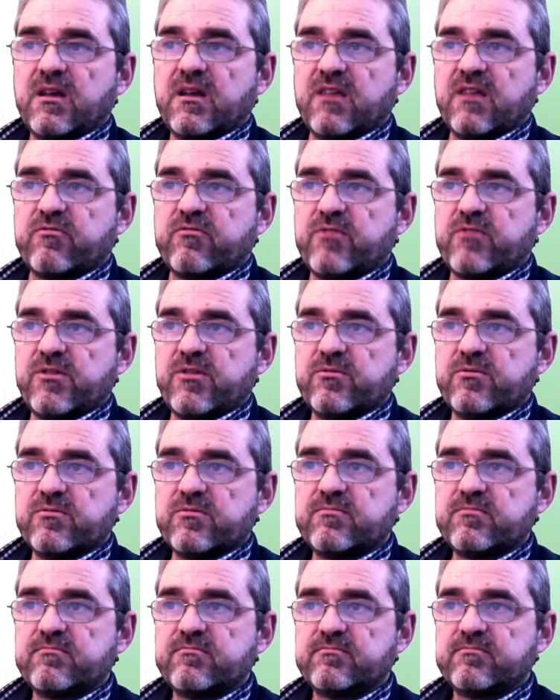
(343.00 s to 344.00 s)
if we
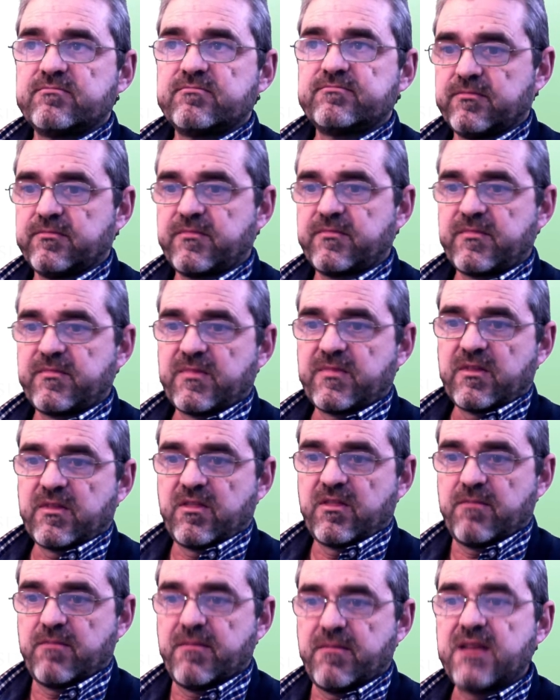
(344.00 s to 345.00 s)
do
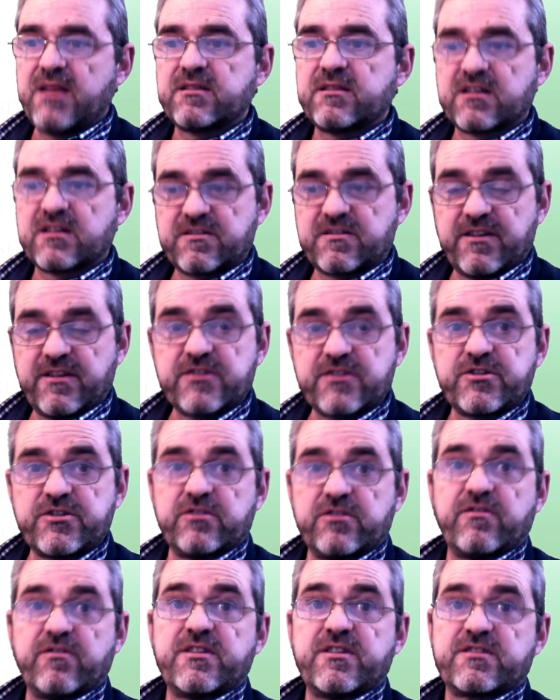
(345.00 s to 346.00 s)
the matrix
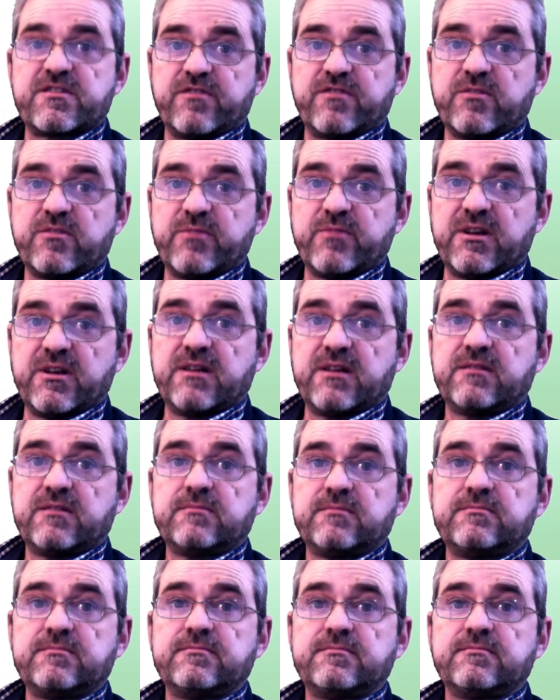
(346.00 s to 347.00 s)
version of this formula
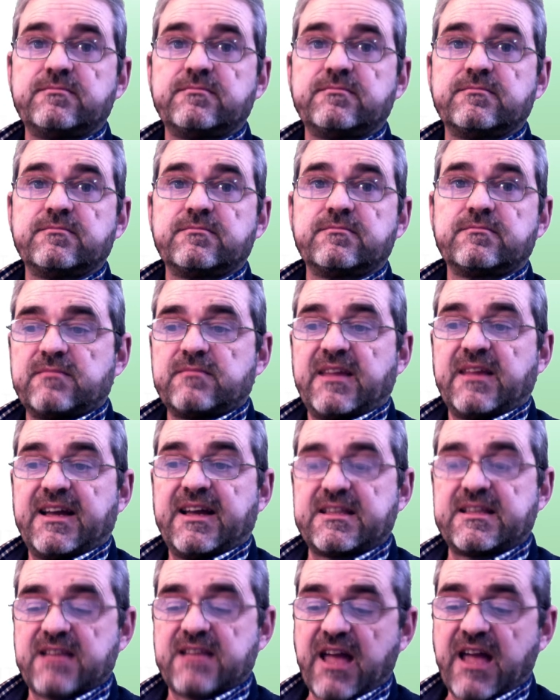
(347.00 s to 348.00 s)

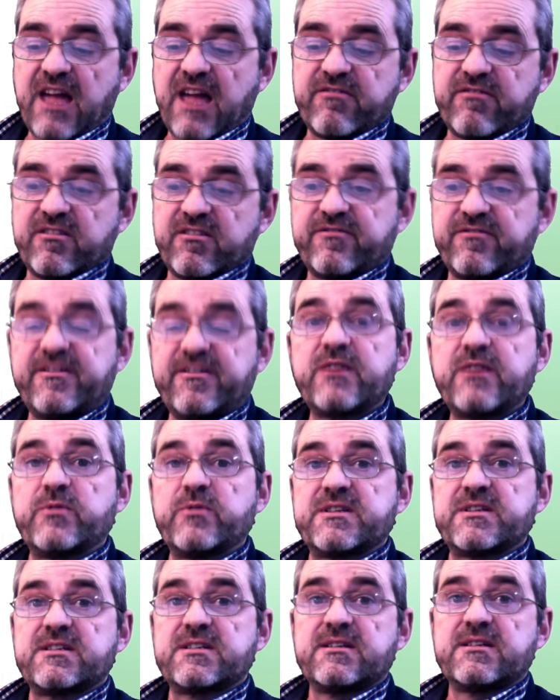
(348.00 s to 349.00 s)
at every
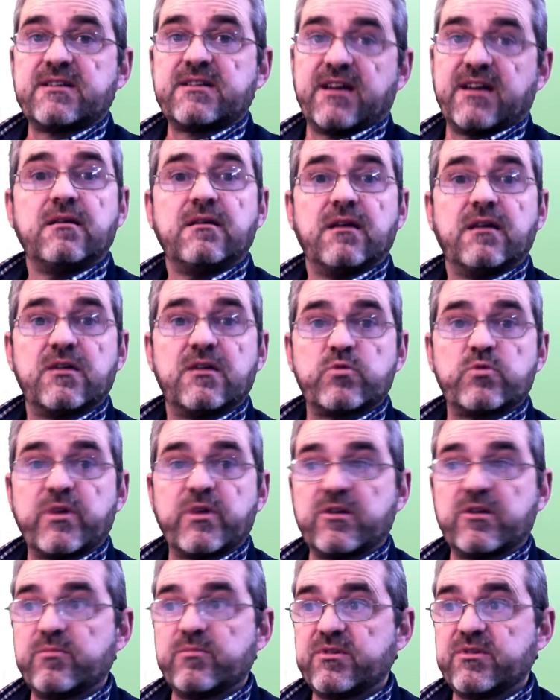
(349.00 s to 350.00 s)
frequency and
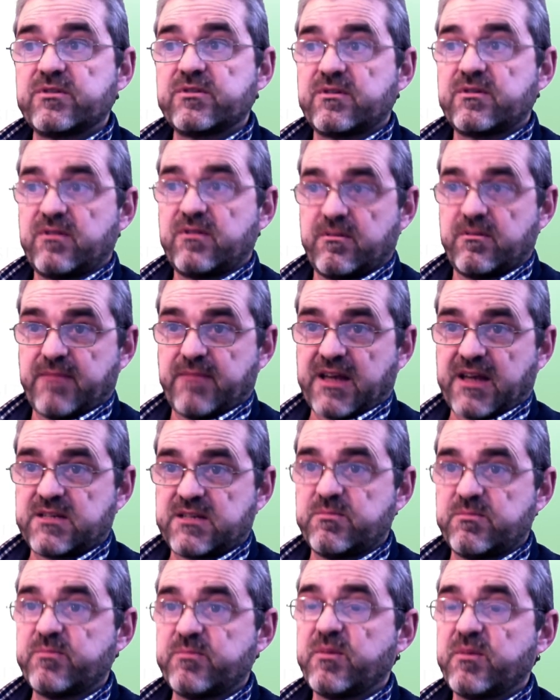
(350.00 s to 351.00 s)
we compute the
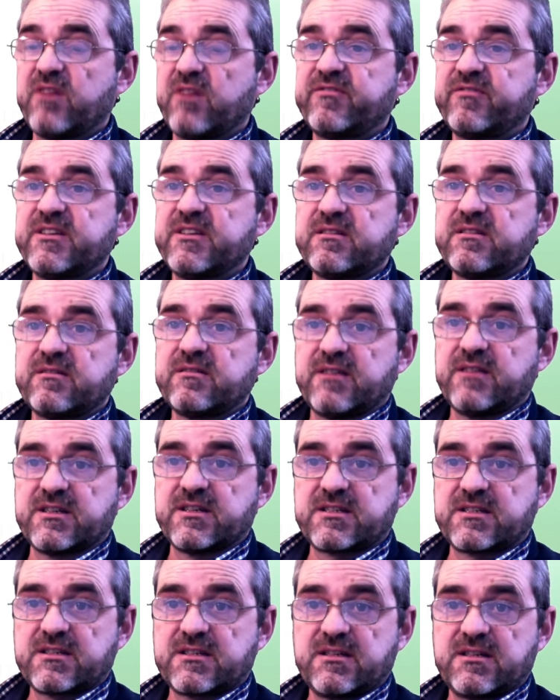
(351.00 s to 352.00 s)
maximum of it,
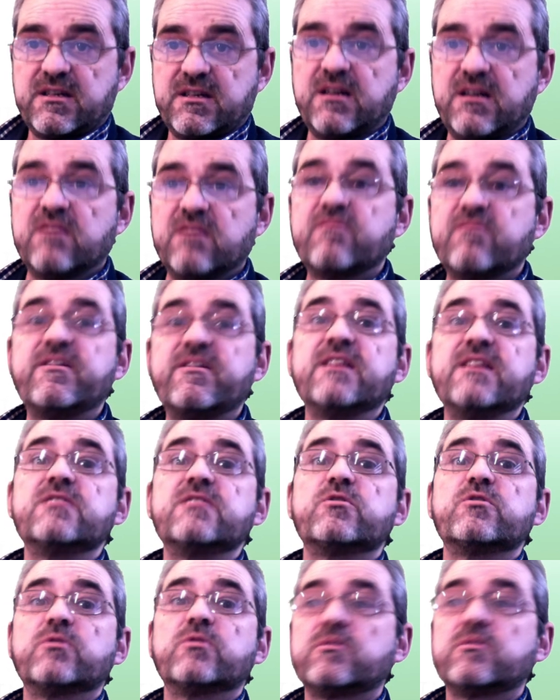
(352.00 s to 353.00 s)
this
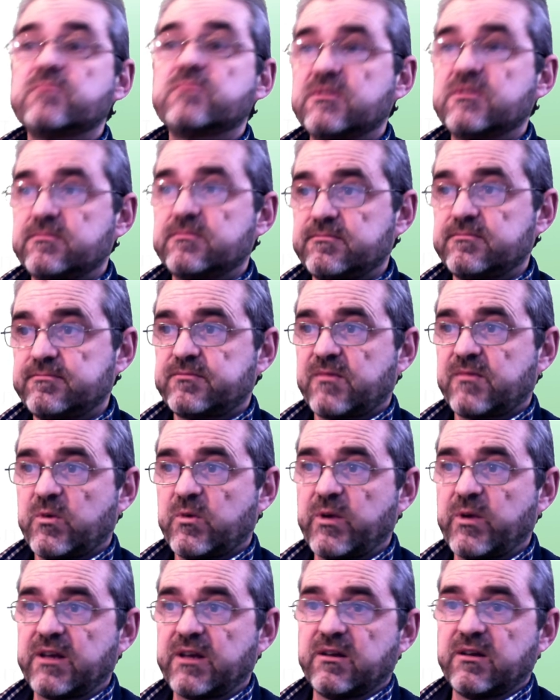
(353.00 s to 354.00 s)
infinity norm,
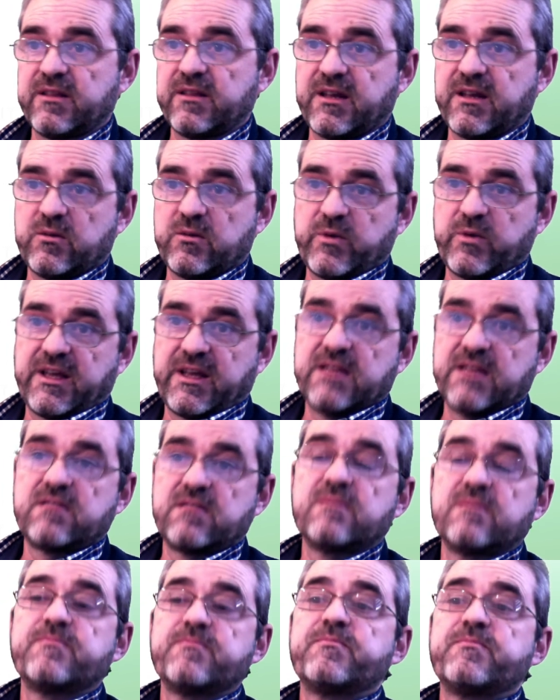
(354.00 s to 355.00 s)
well, then we get